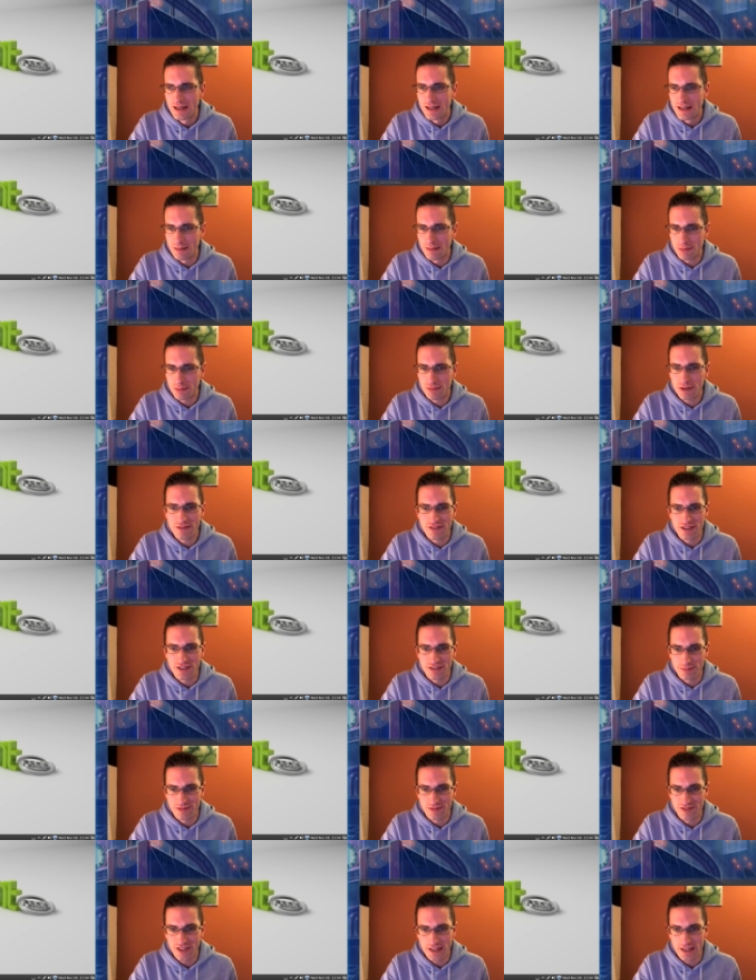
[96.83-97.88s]
Now, my previous
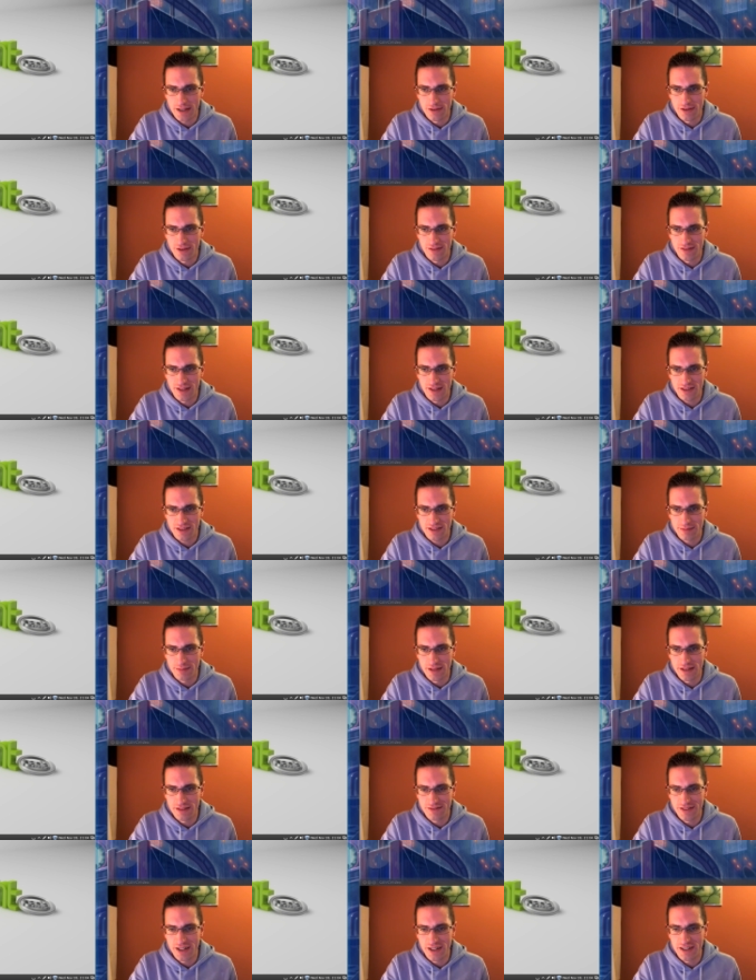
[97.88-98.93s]
video of Linux
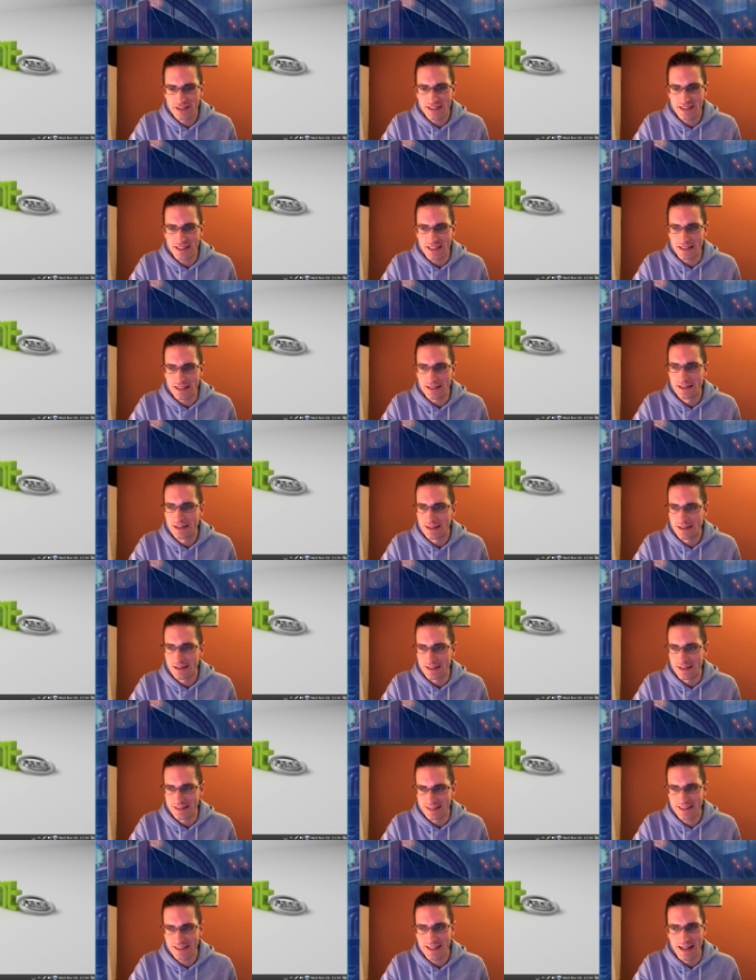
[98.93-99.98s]
Mint thirteen, I
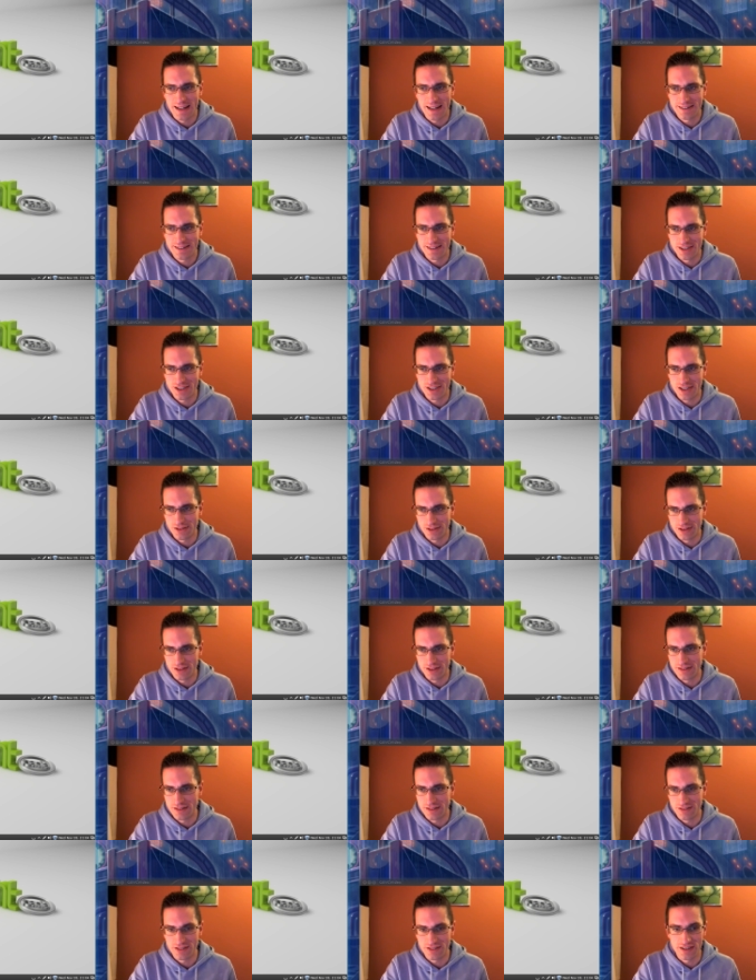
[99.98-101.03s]
did that. I showed you the
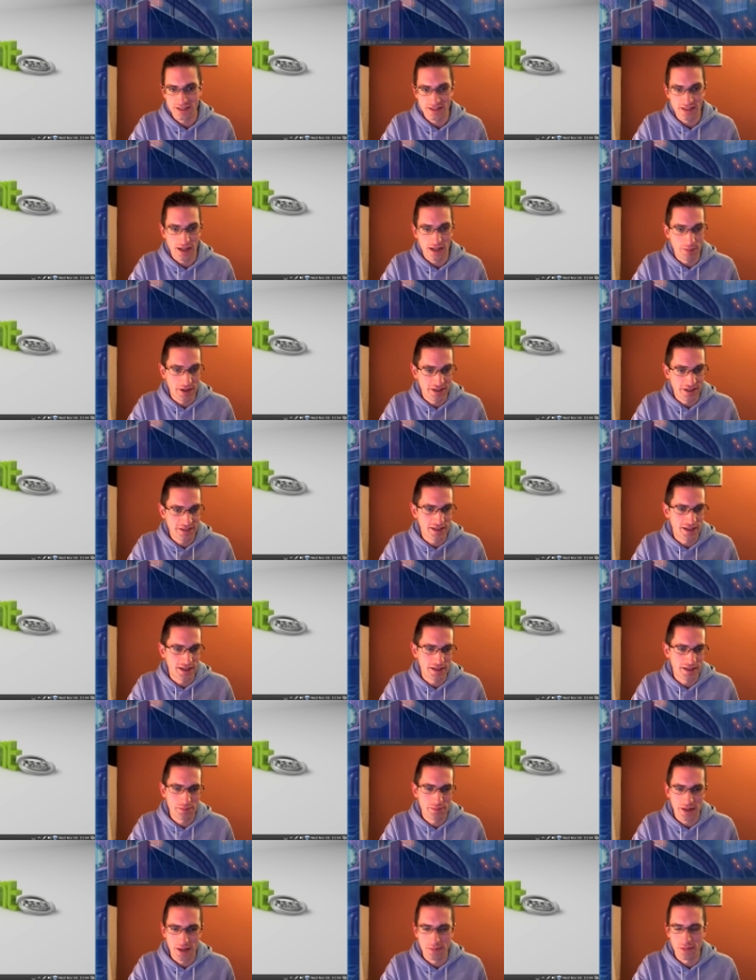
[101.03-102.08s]
differences side by
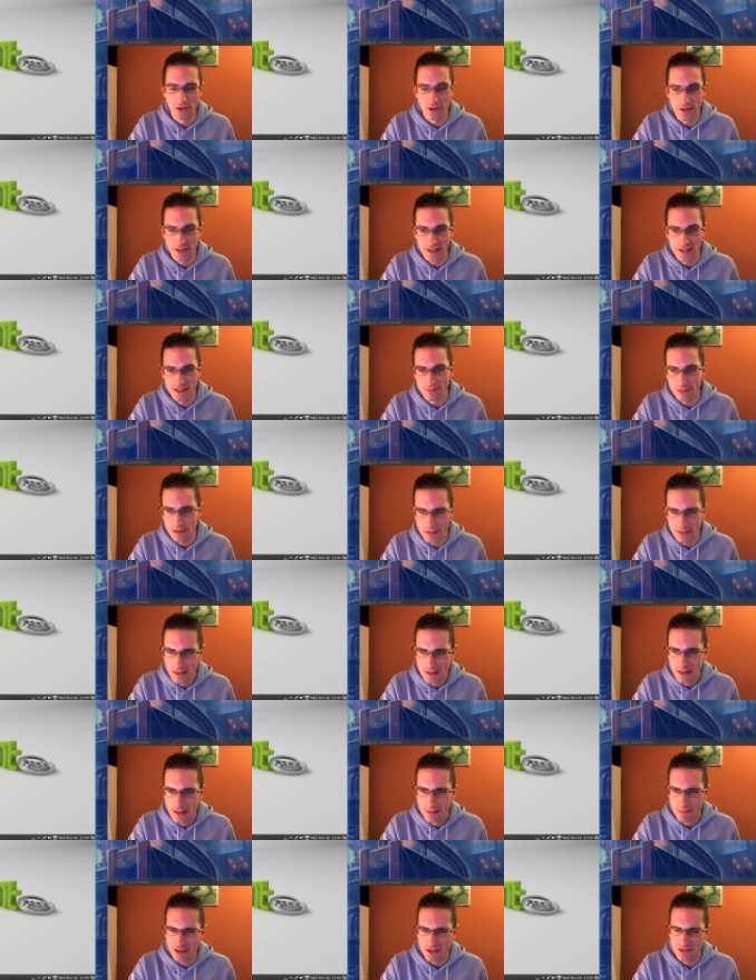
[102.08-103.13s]
side, but I'm not in this one
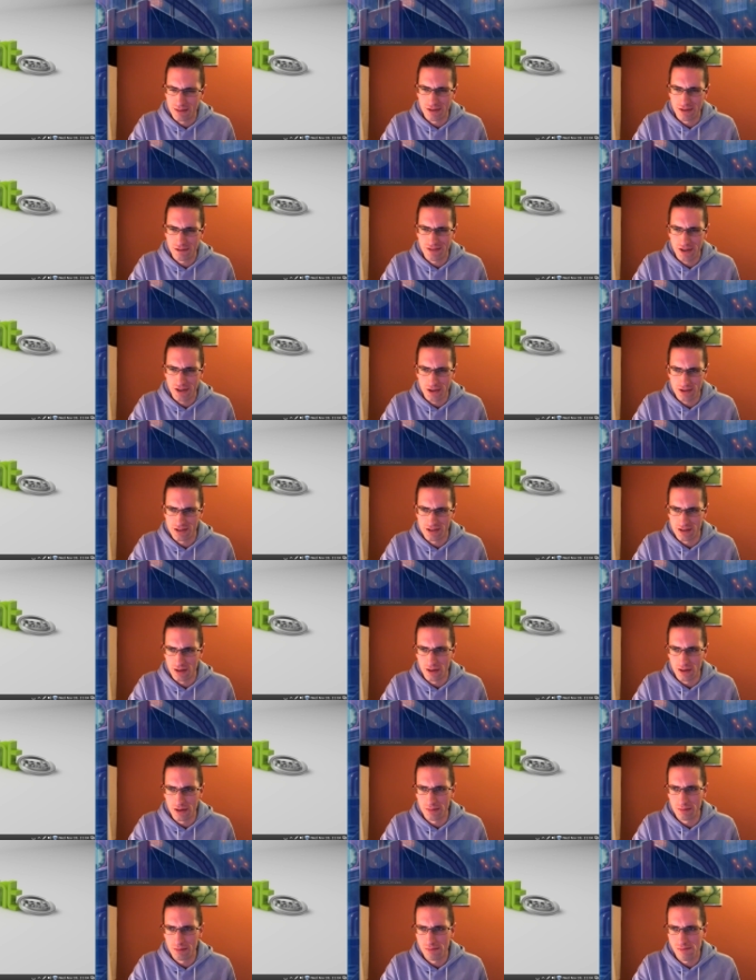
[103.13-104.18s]
because I want to focus
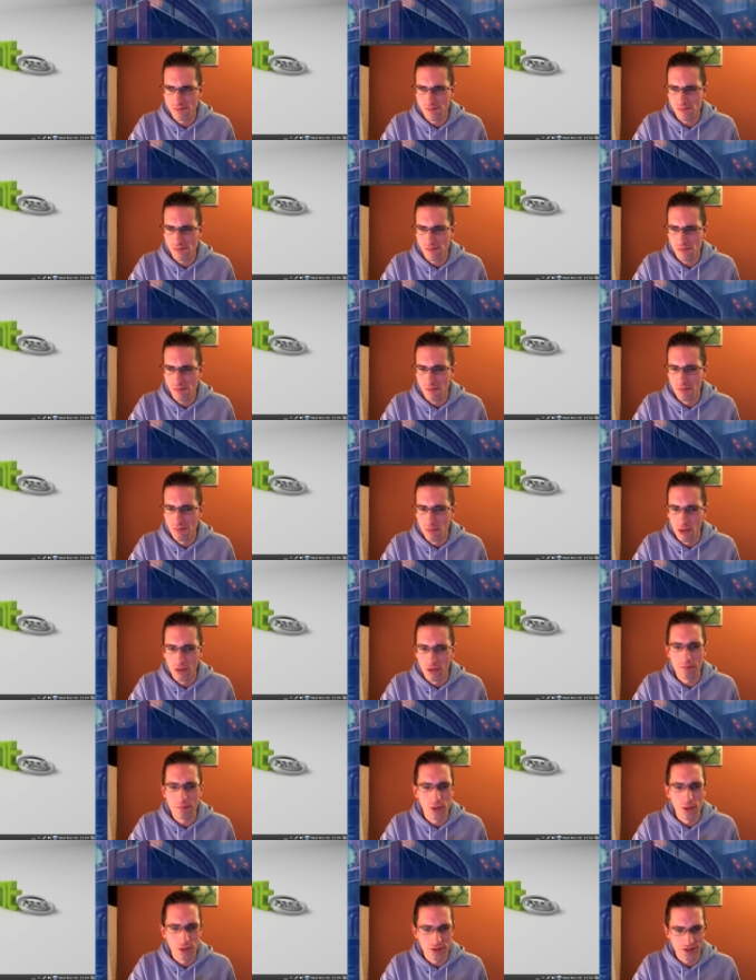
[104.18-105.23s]
on more
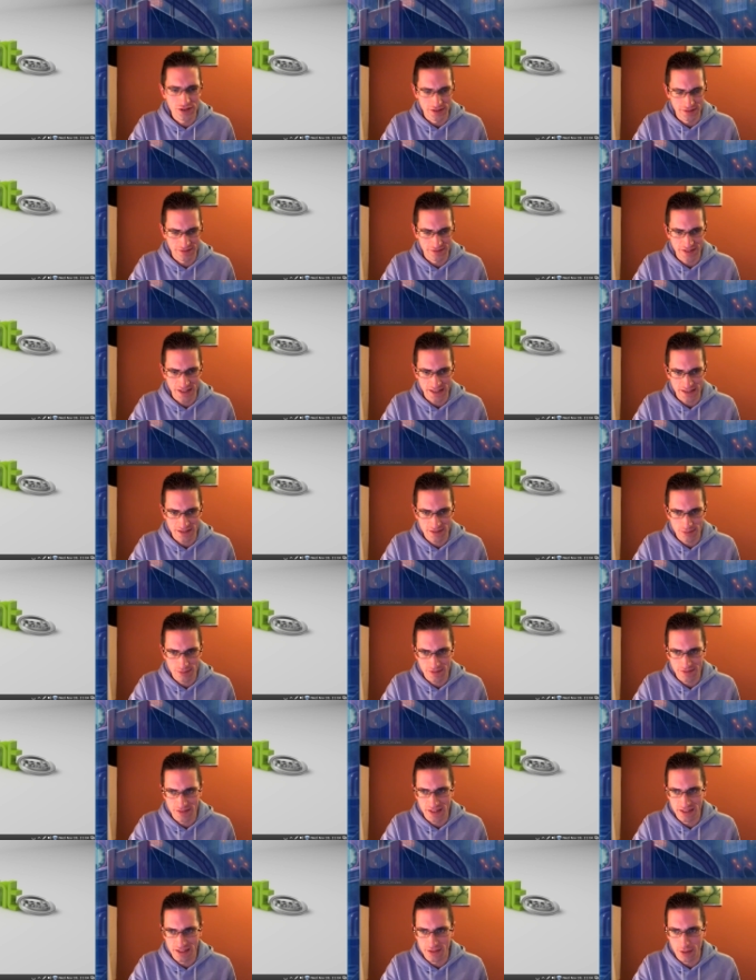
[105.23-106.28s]
important things
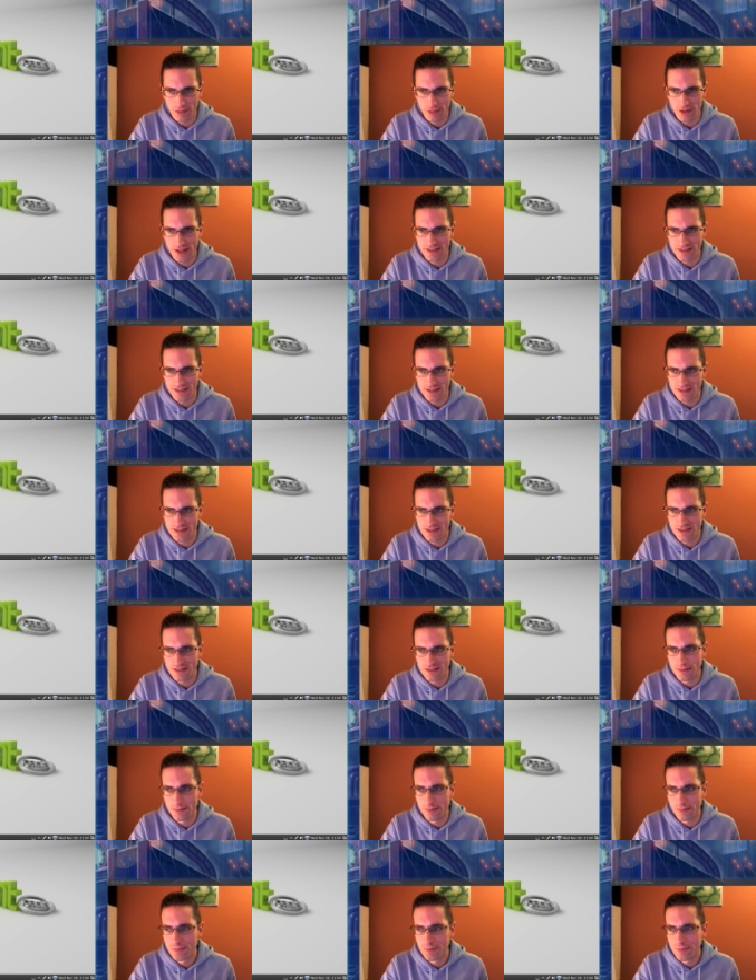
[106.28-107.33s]
with this operating
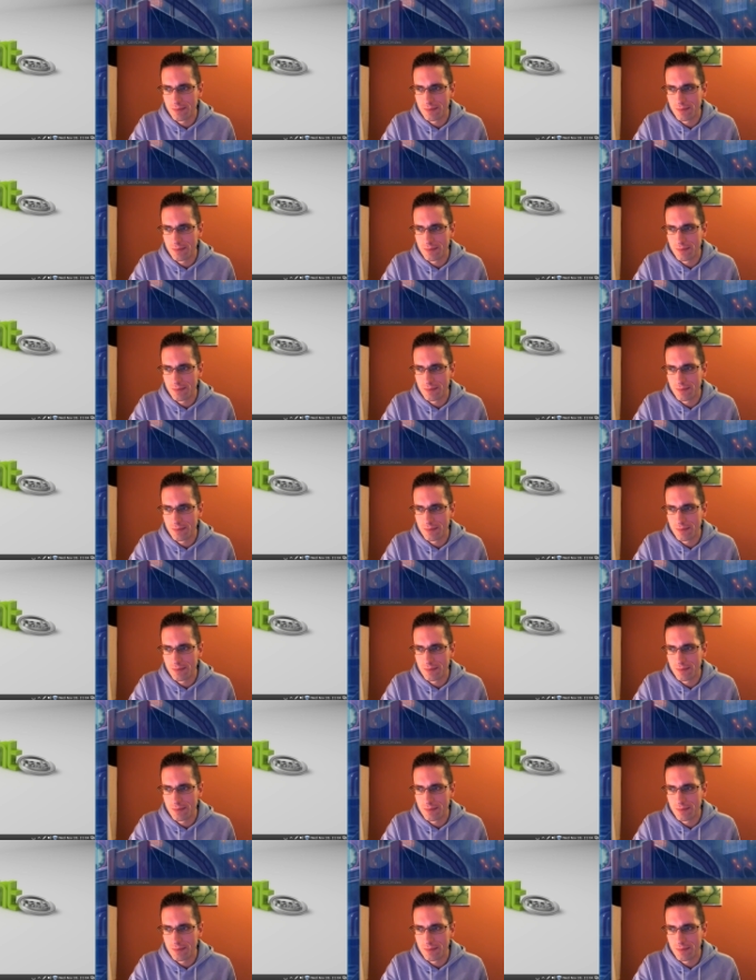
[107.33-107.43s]
system.